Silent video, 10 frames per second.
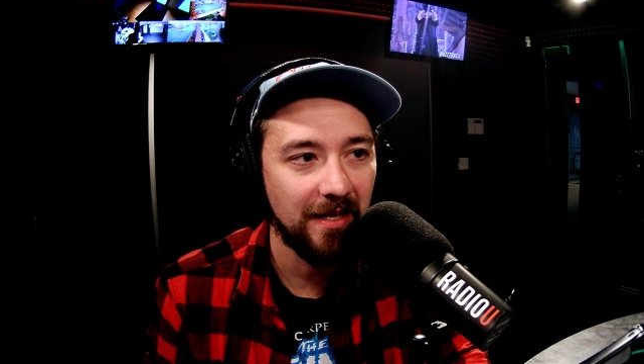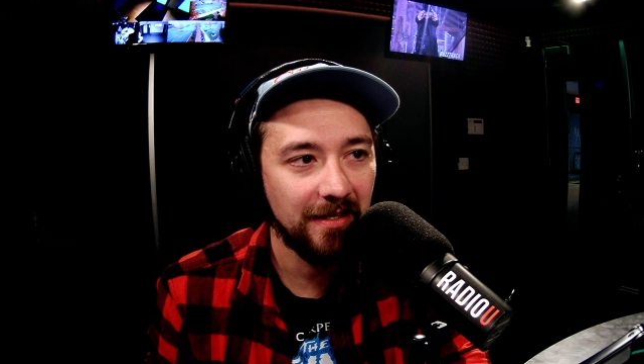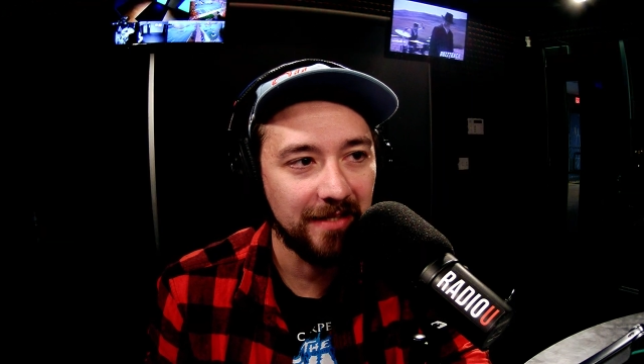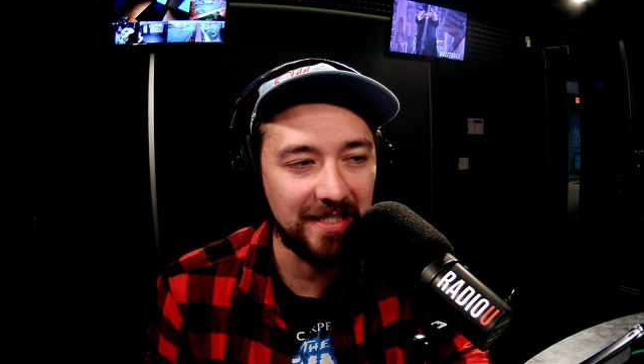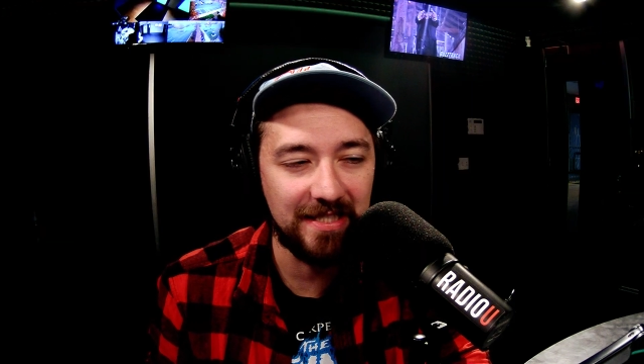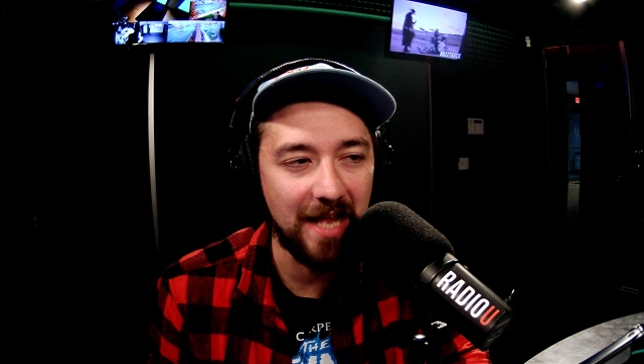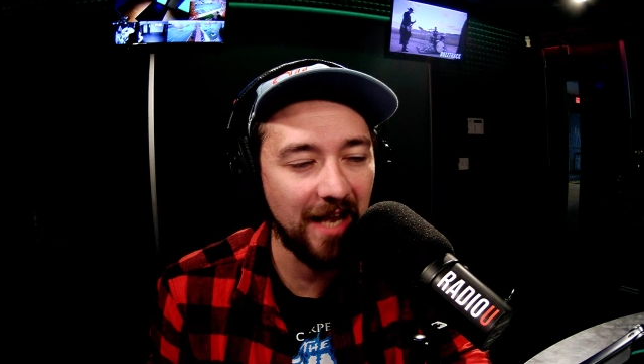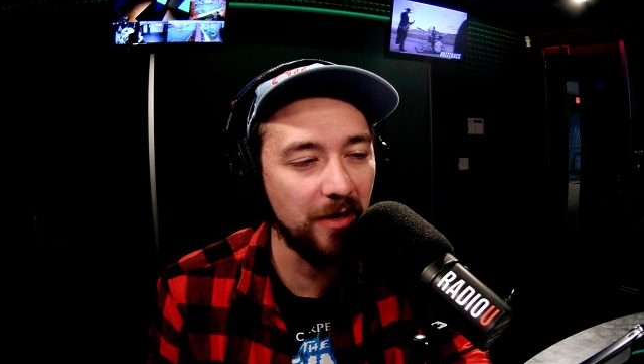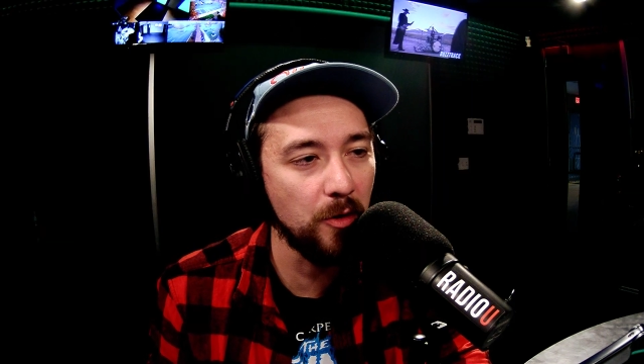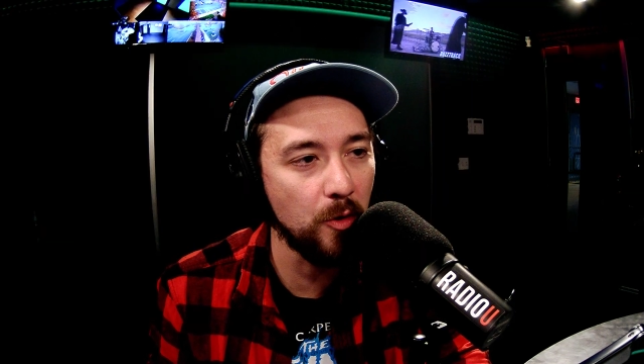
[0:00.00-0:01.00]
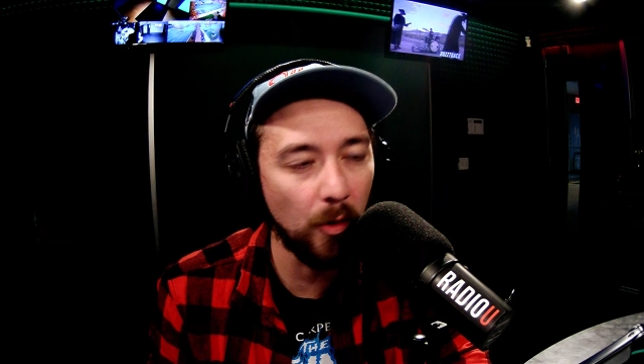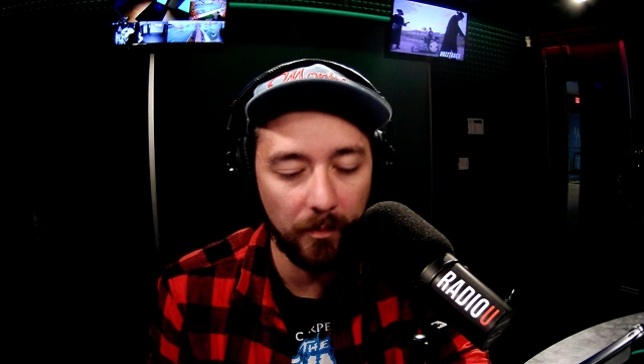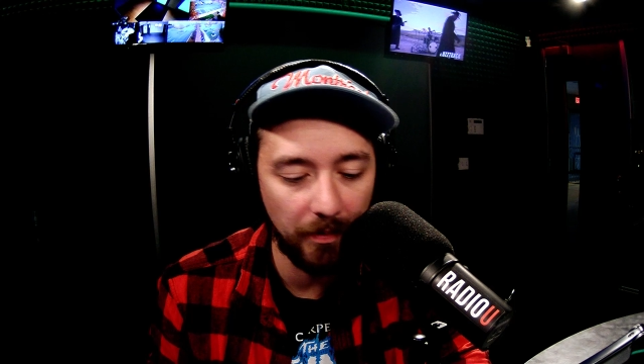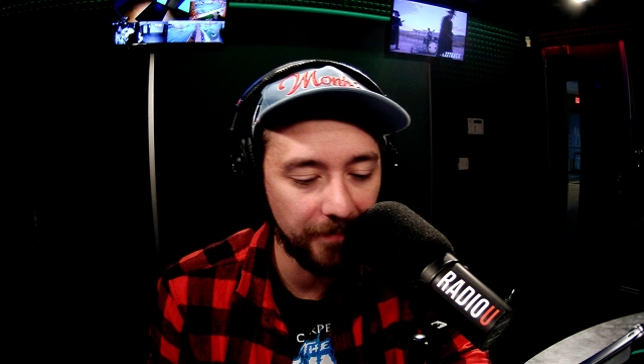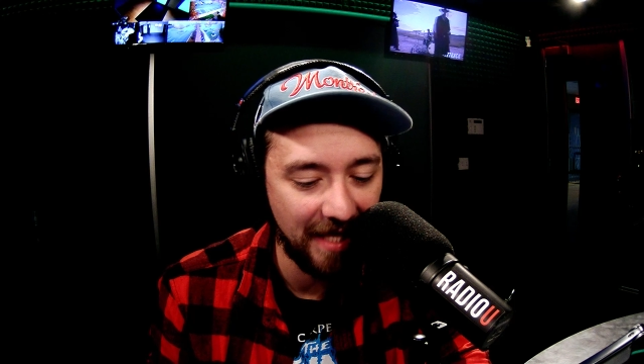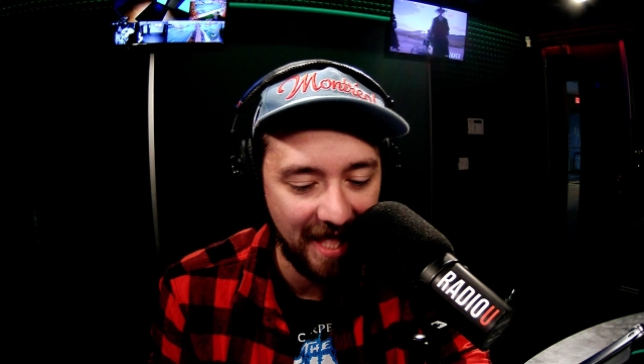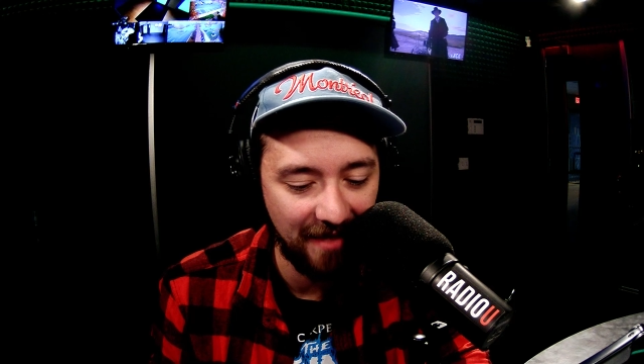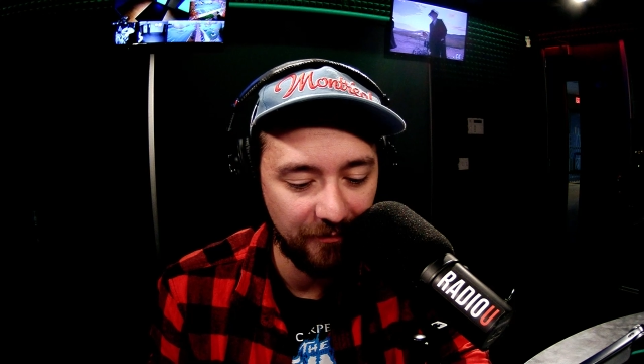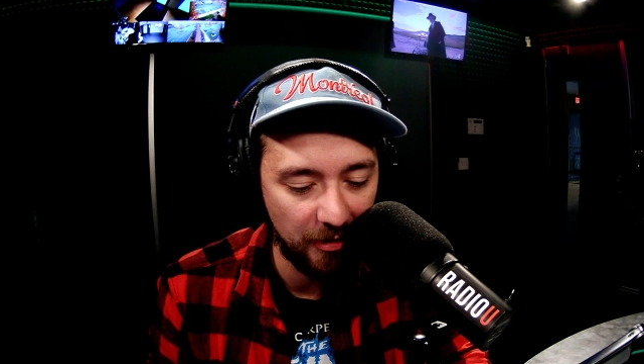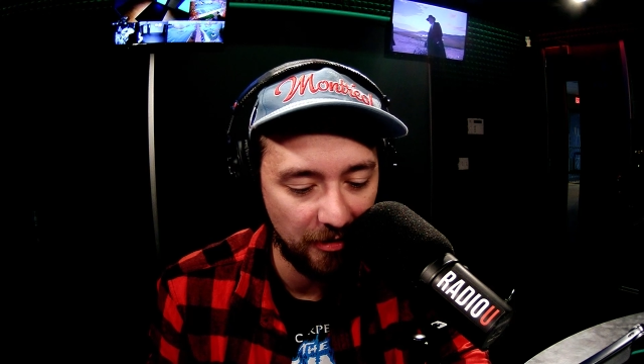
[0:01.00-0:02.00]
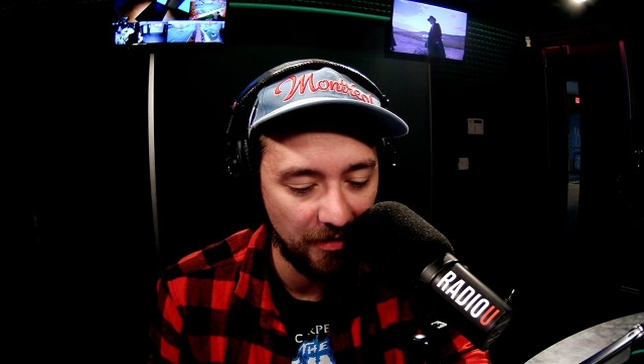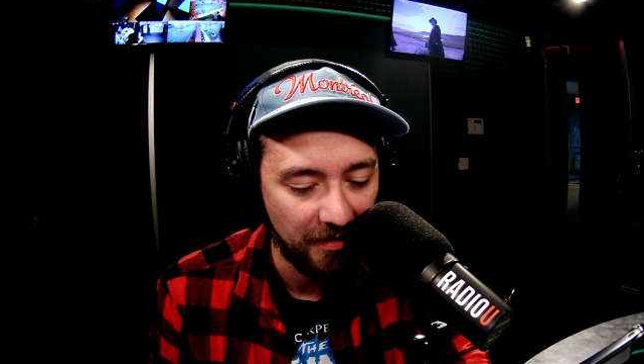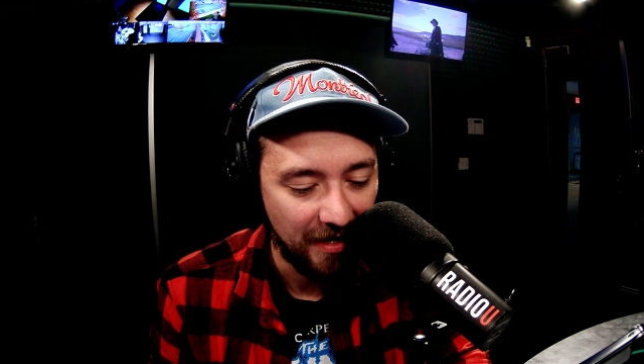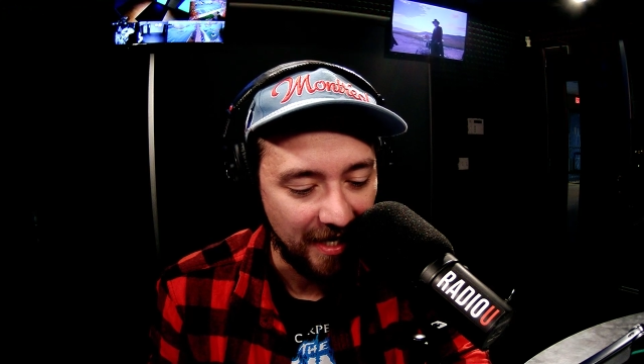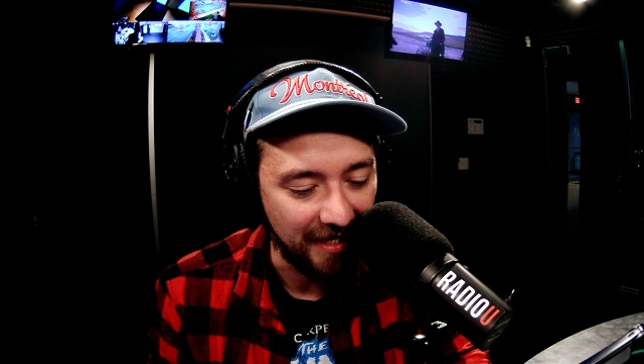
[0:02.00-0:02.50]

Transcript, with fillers: Mm-hmm. That's not normal behavior.